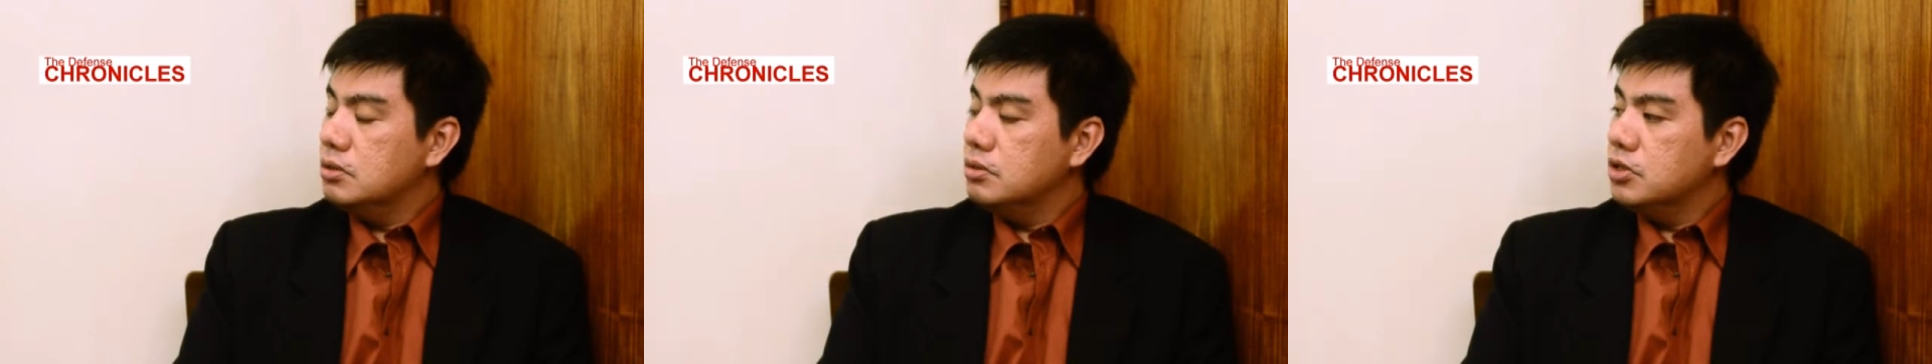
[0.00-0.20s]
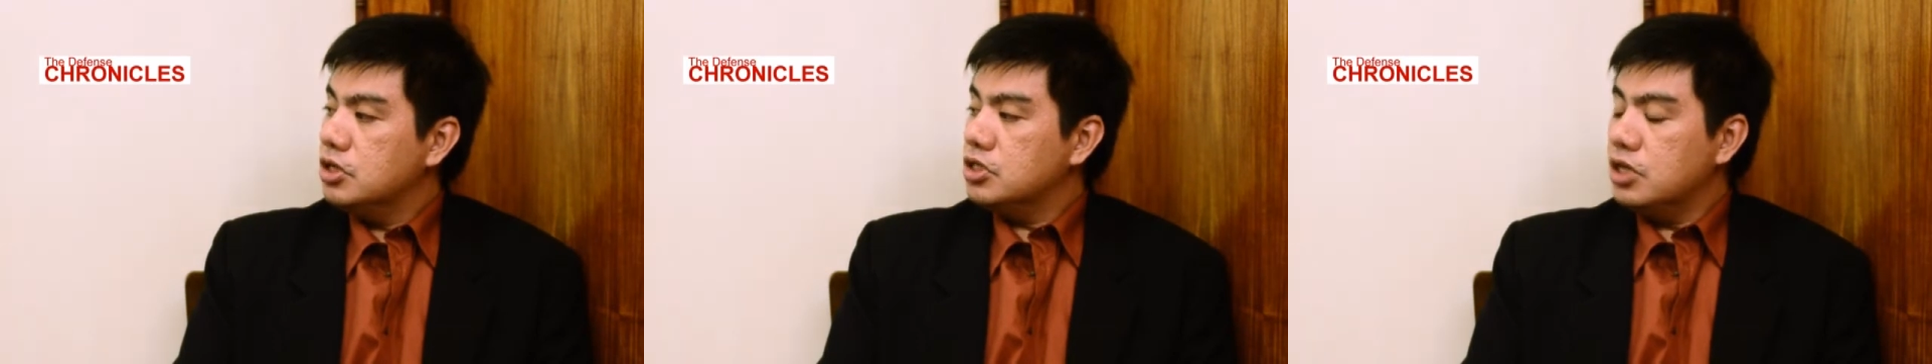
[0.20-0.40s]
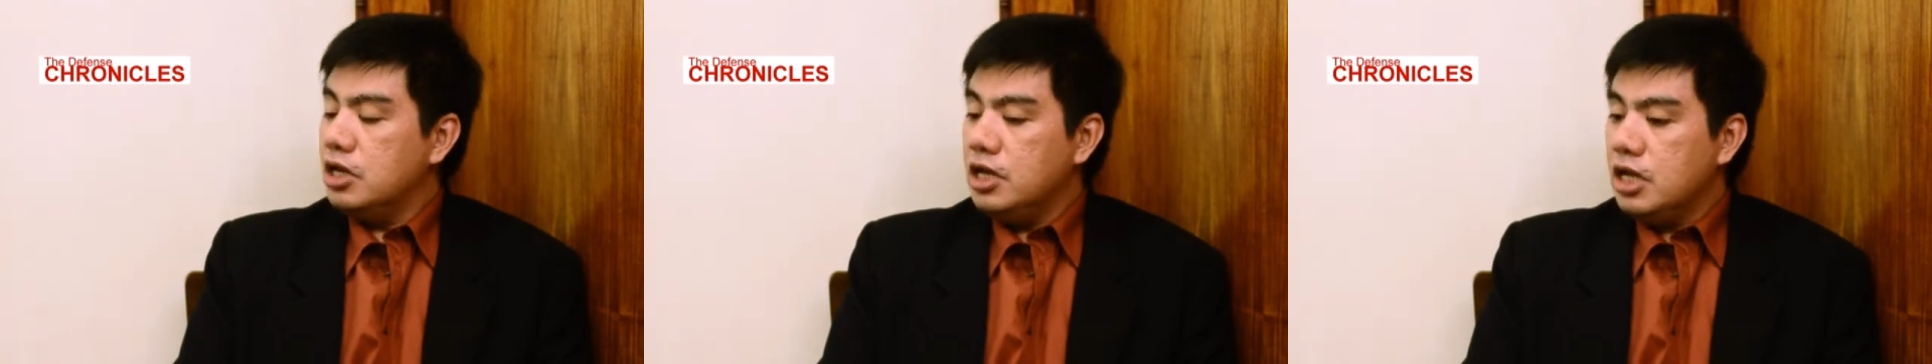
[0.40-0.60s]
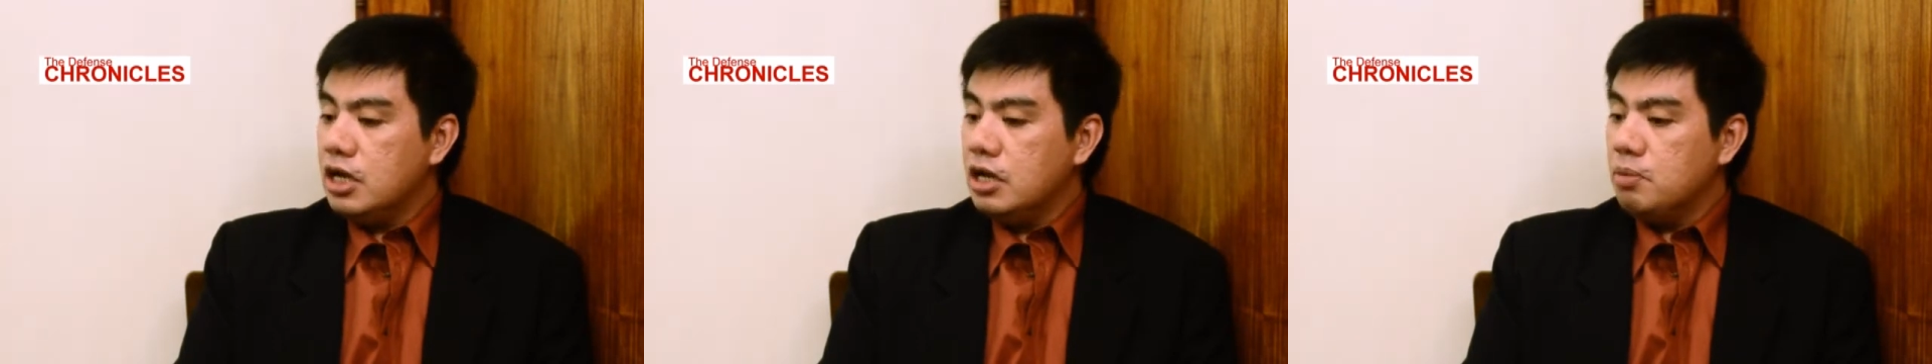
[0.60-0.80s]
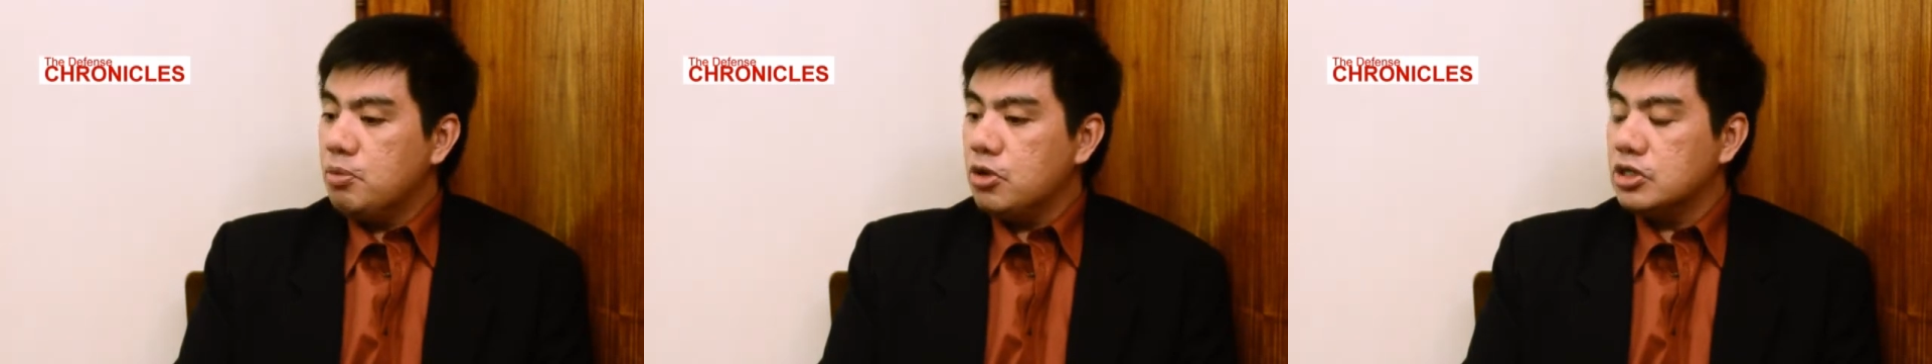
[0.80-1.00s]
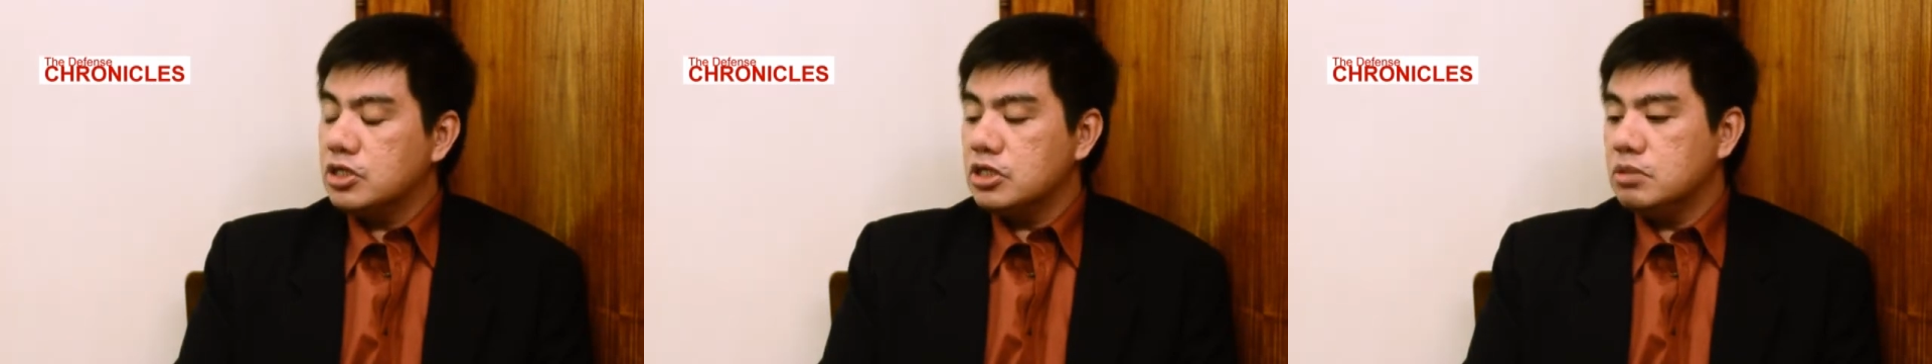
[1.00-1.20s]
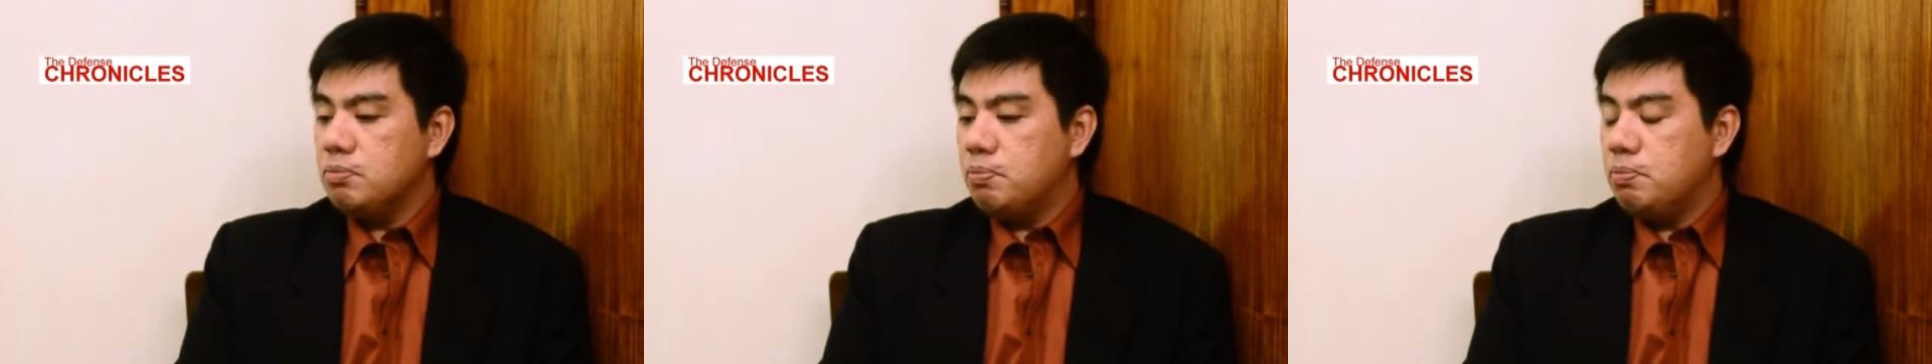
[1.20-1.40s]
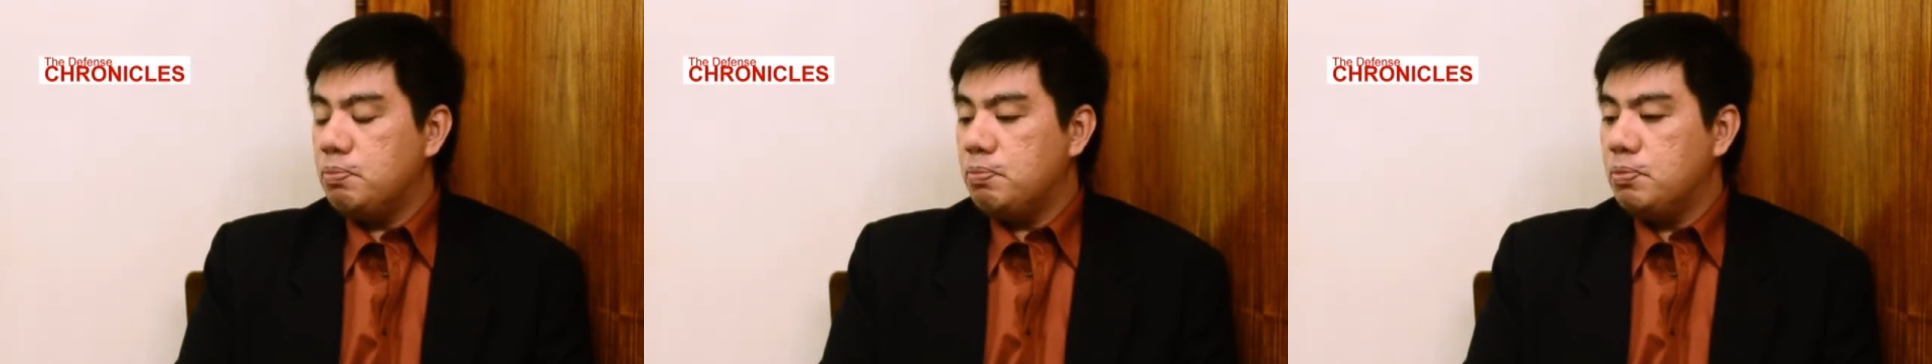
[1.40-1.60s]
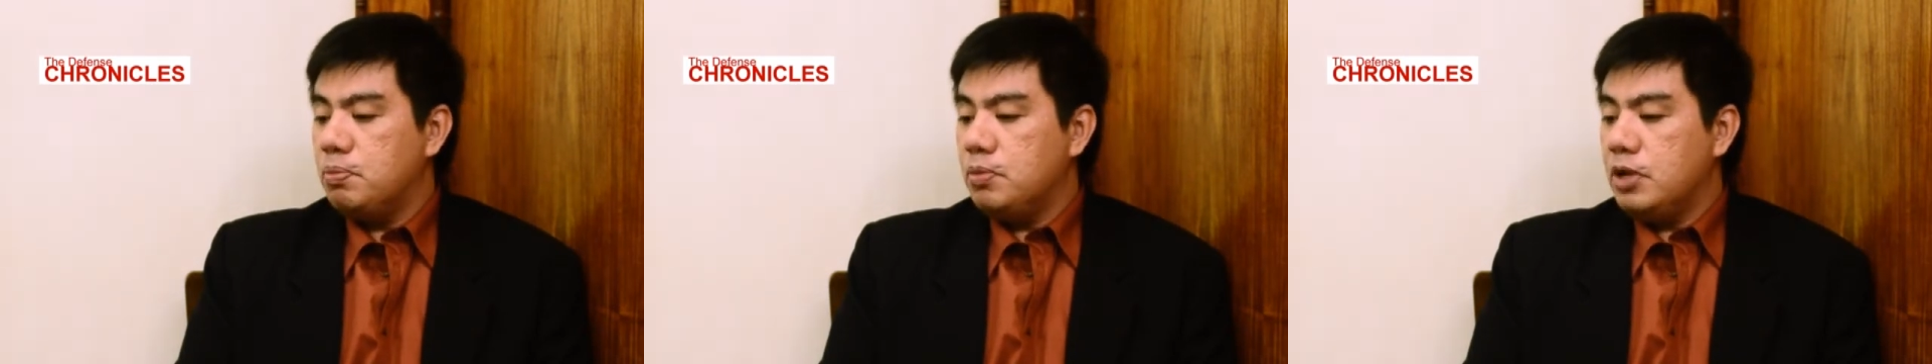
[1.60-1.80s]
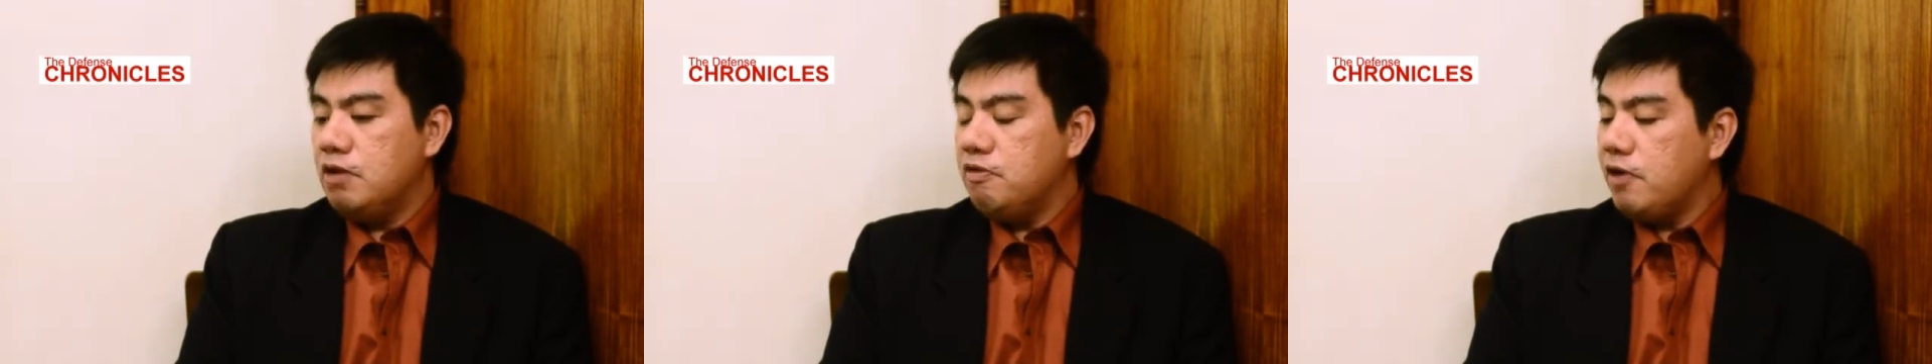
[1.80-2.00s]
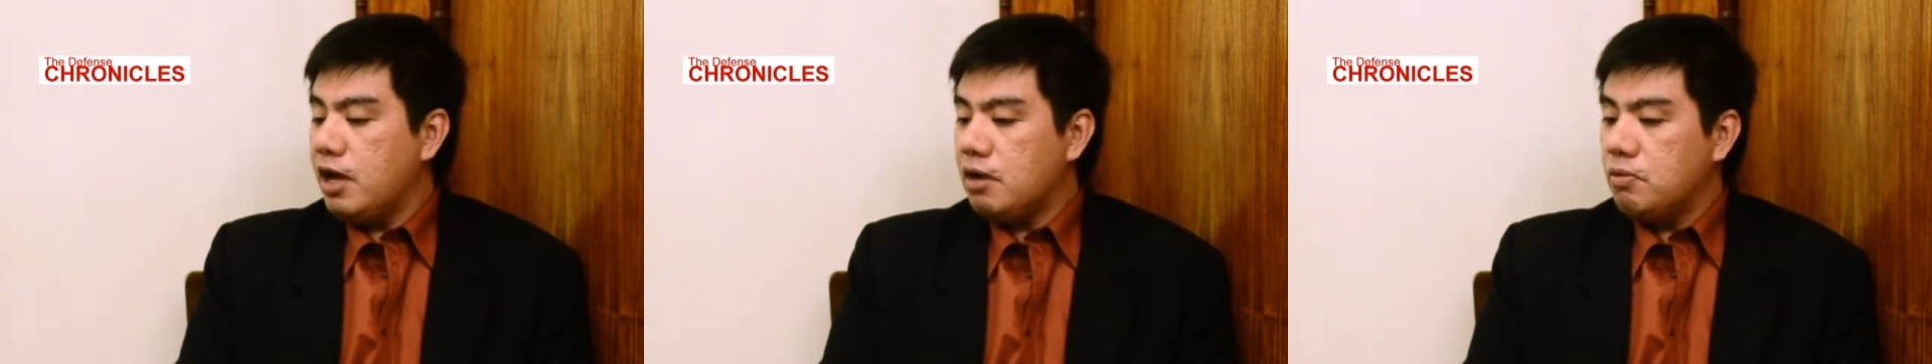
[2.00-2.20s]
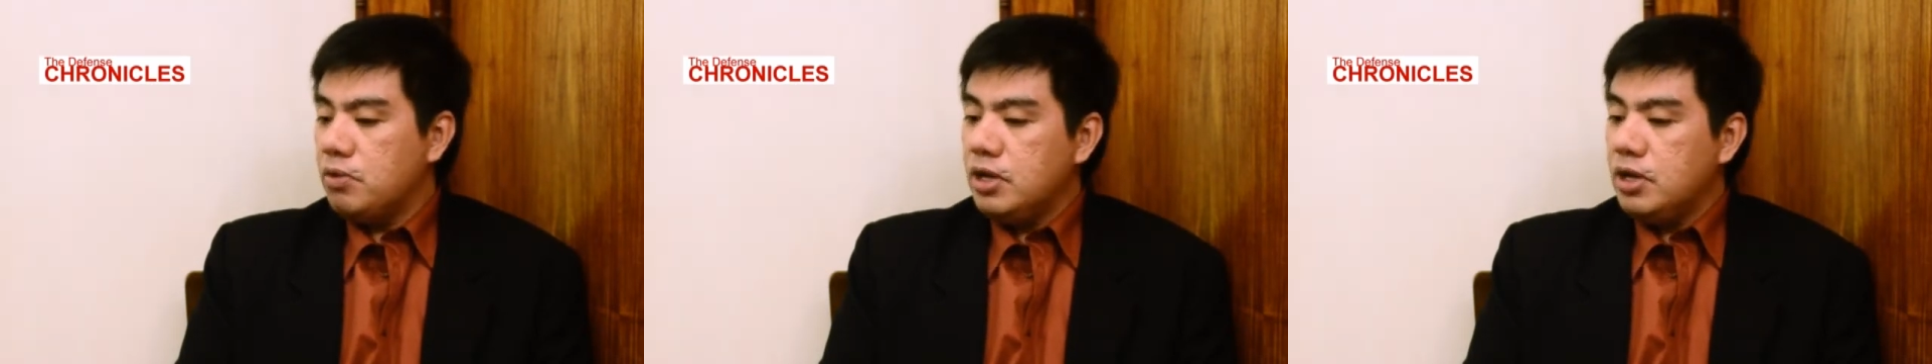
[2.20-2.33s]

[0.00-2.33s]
There's a legal process. In fact,